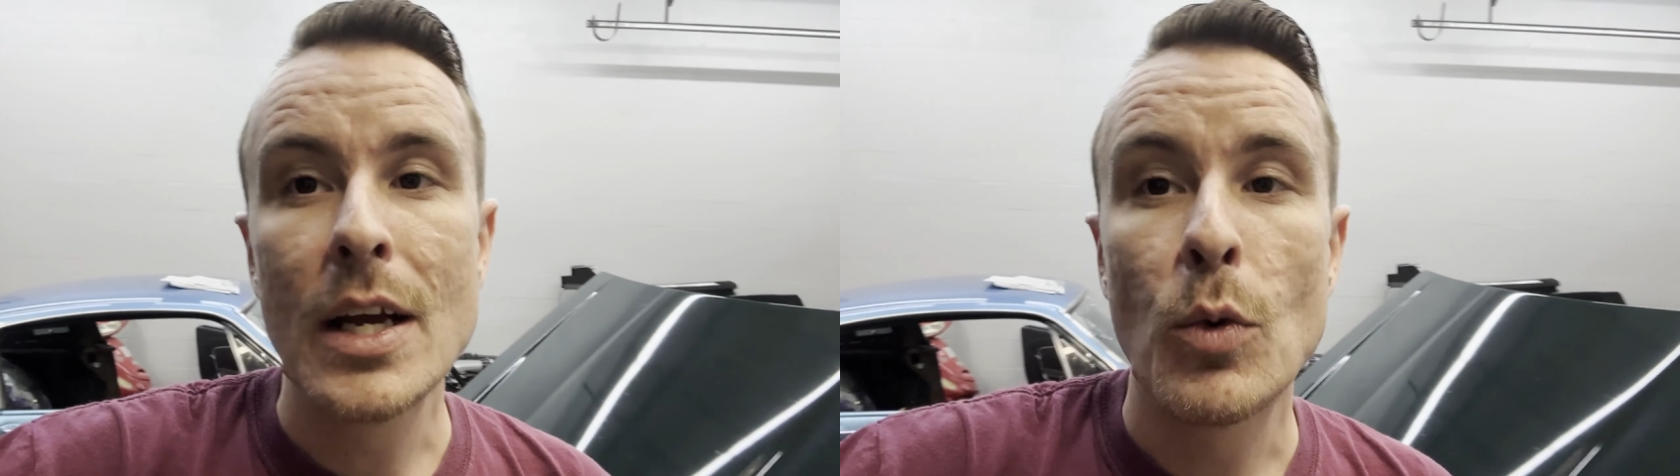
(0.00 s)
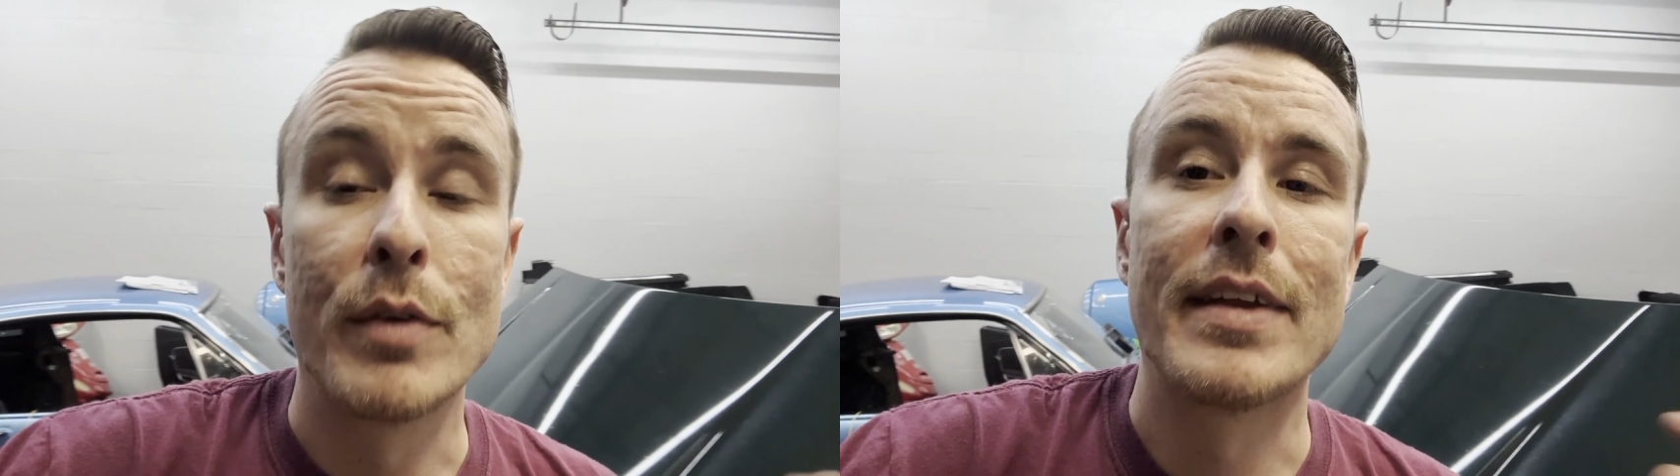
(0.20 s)

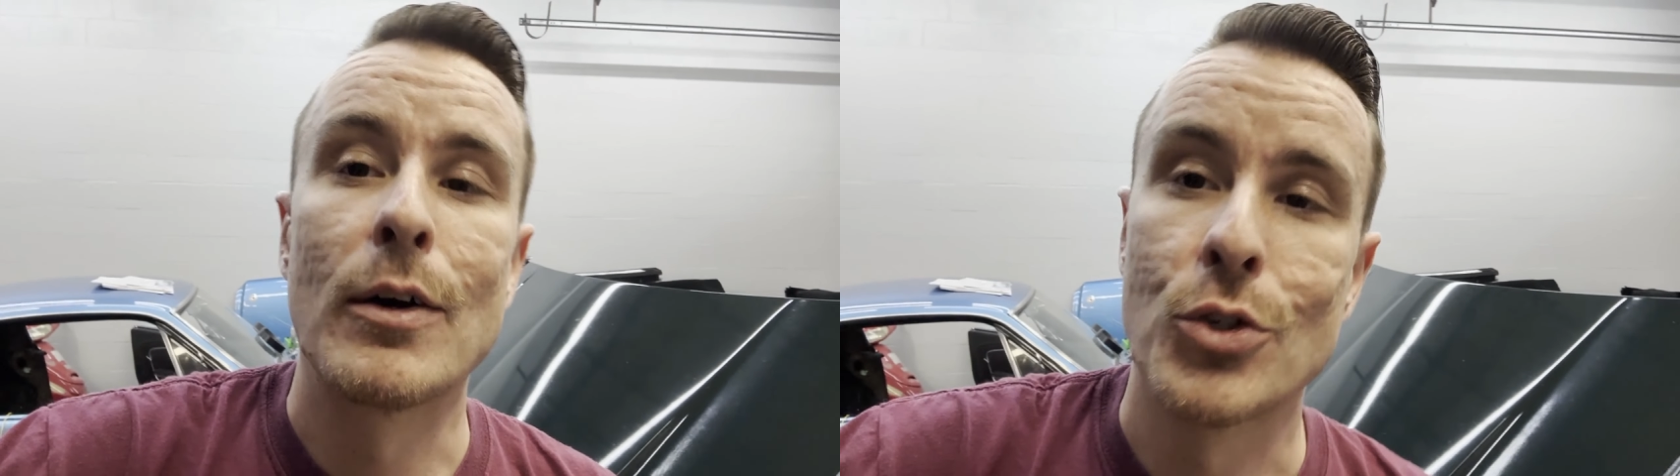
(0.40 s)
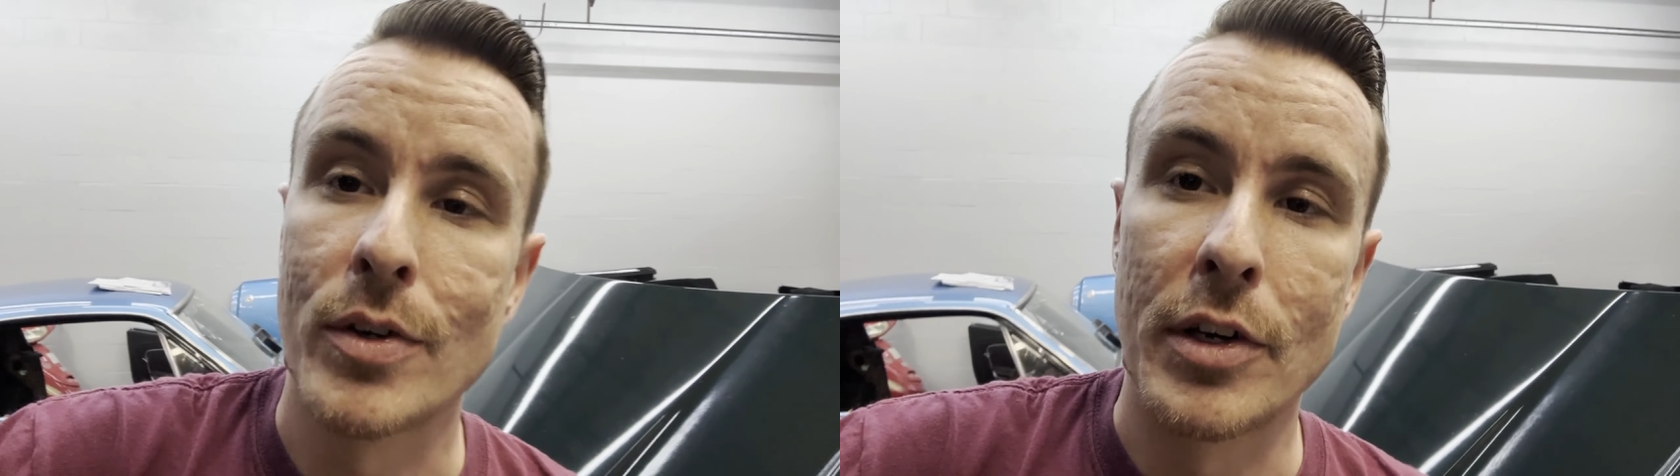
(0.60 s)
We've now
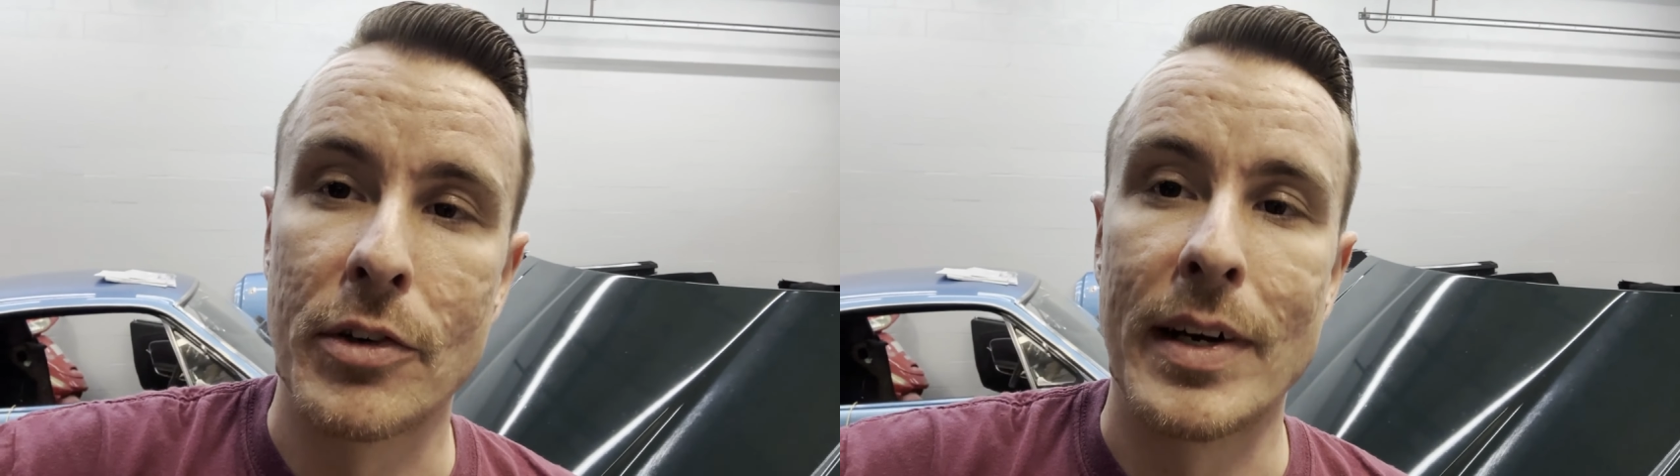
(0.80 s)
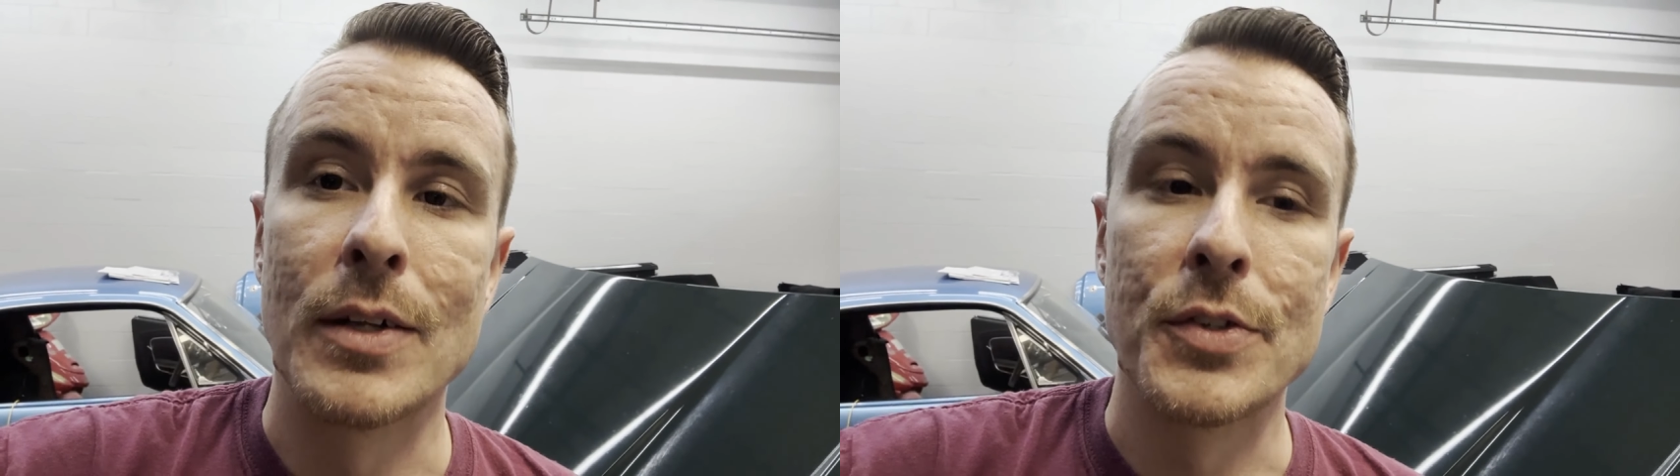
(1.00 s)
driven it
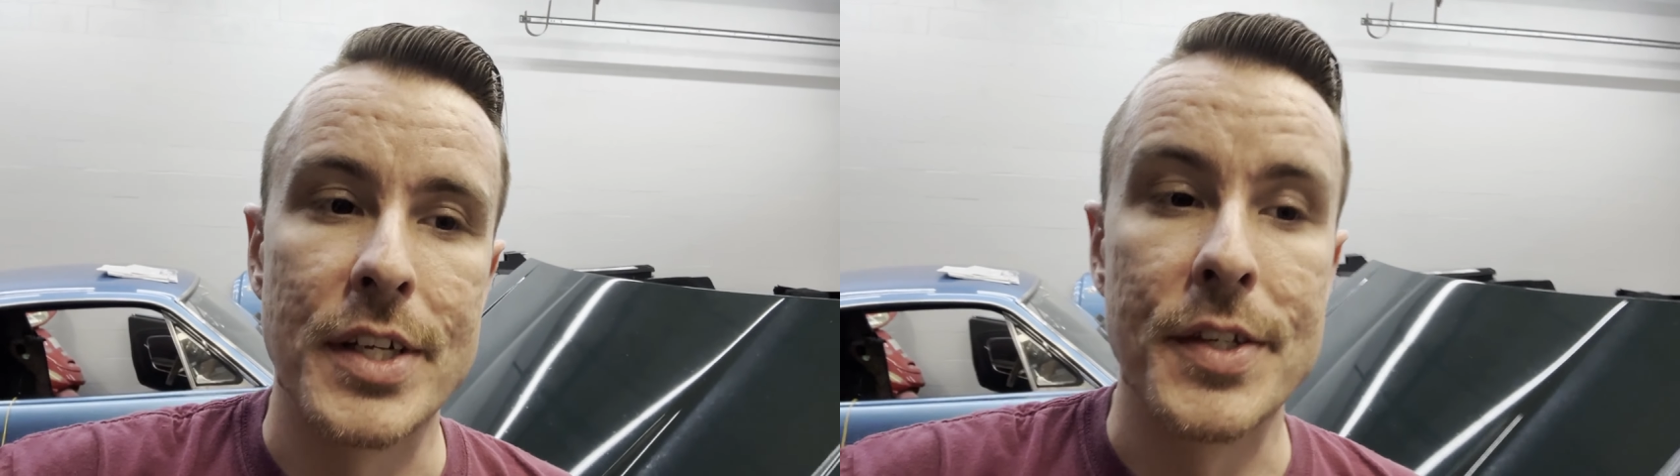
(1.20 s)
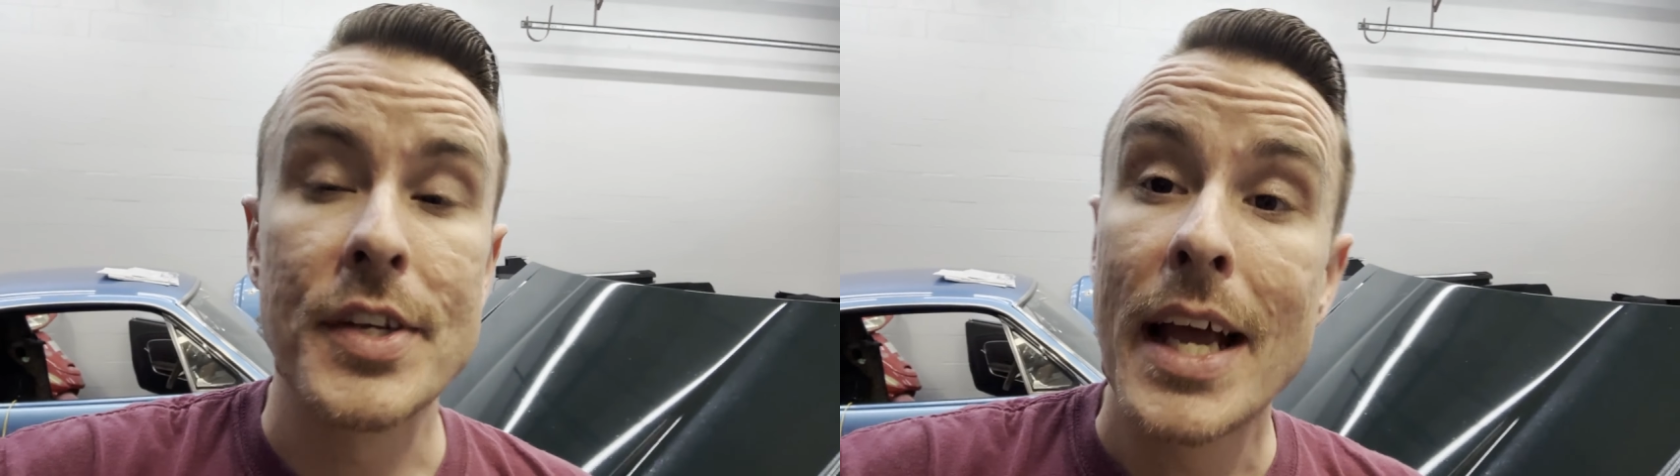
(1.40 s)
around since.